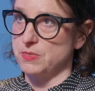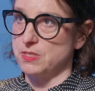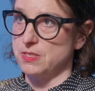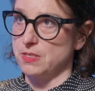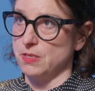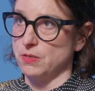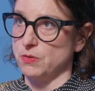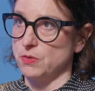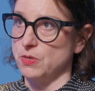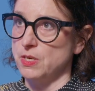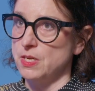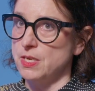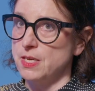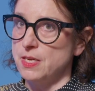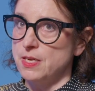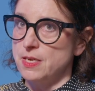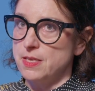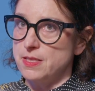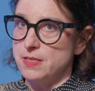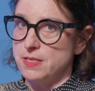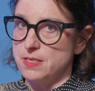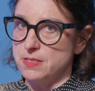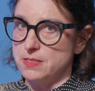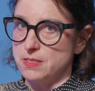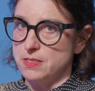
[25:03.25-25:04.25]
So
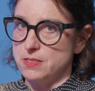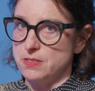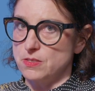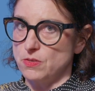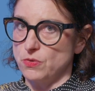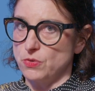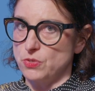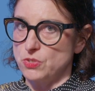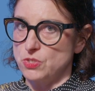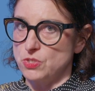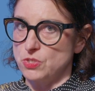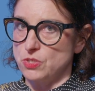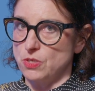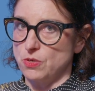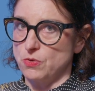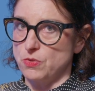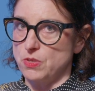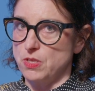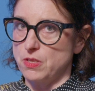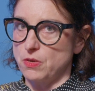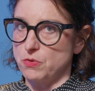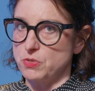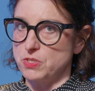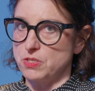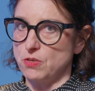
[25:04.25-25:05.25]
this is also,
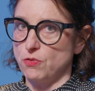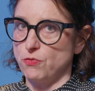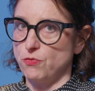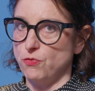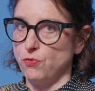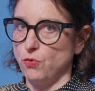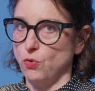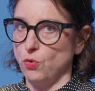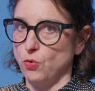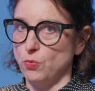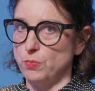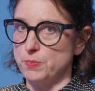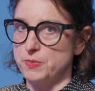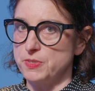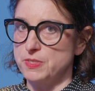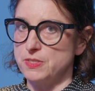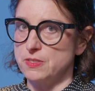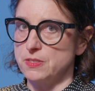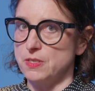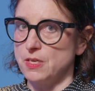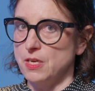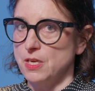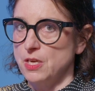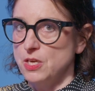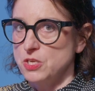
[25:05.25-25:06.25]
those are forms.